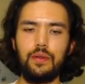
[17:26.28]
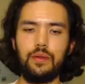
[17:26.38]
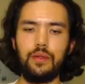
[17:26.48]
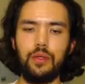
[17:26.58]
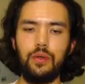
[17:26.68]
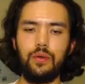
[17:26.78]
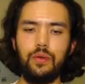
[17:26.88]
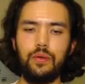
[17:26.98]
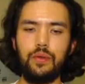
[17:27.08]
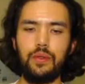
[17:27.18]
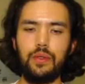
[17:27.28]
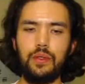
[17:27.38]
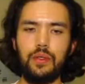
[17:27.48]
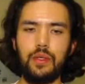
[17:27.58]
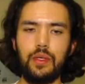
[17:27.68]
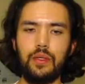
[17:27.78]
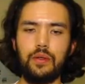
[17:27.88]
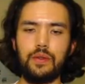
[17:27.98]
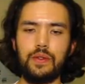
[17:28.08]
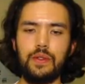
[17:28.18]
No. And
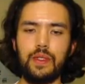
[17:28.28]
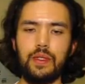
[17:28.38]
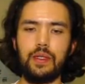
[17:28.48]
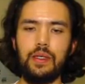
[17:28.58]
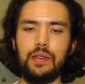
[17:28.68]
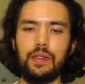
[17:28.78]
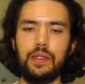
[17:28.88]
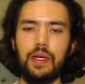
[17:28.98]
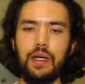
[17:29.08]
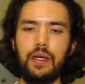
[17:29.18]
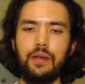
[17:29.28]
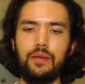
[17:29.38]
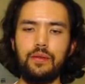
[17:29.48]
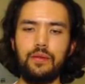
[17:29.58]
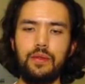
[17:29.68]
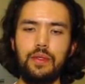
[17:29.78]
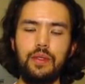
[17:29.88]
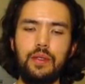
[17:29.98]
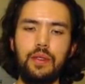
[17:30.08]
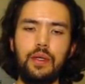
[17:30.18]
there's set the Kiseitai.
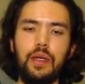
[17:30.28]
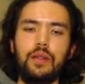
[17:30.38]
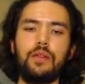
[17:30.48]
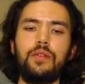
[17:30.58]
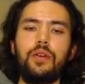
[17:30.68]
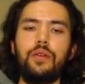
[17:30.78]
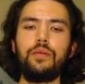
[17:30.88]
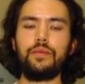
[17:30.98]
End the turn.